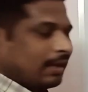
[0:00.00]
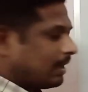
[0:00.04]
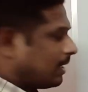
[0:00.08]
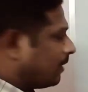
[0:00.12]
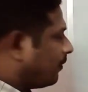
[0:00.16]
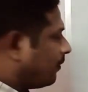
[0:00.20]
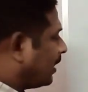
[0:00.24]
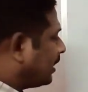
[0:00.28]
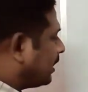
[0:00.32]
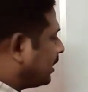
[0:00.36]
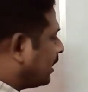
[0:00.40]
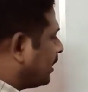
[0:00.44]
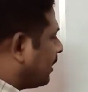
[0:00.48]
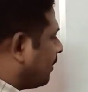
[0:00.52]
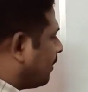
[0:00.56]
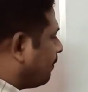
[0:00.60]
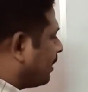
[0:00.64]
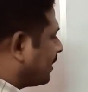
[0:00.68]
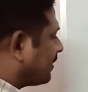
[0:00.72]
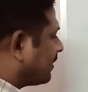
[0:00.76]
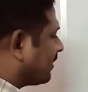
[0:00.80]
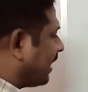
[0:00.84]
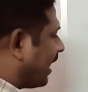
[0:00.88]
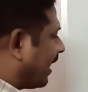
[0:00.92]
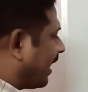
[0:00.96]
Given the
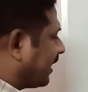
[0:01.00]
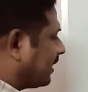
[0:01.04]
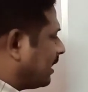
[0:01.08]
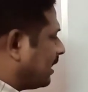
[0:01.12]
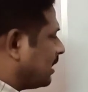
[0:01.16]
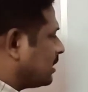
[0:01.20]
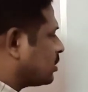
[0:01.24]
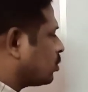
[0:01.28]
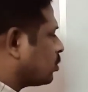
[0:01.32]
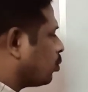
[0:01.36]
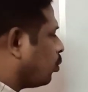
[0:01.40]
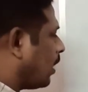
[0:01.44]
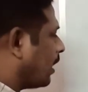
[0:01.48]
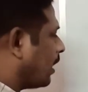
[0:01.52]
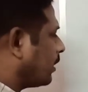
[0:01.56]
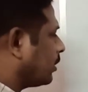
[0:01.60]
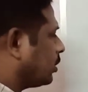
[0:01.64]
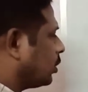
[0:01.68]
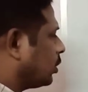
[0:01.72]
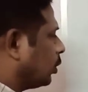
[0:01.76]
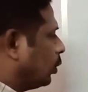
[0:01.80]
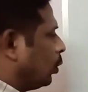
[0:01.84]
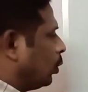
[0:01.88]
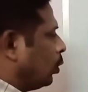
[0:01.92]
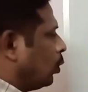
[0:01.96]
numbers like this
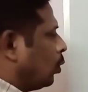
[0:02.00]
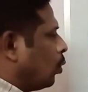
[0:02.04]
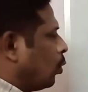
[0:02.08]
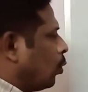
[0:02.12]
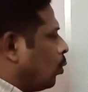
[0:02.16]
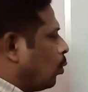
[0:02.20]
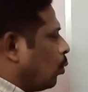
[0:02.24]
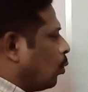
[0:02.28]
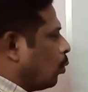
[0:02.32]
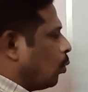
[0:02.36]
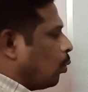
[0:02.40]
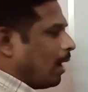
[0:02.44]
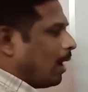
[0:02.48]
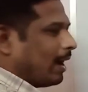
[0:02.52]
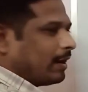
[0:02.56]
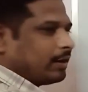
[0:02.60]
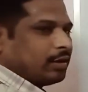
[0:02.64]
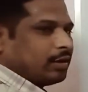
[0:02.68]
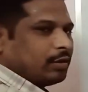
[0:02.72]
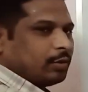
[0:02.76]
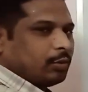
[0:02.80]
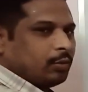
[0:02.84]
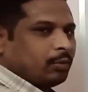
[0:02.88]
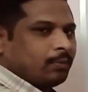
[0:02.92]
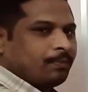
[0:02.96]
1, 2,
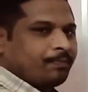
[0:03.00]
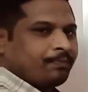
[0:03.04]
1, 2,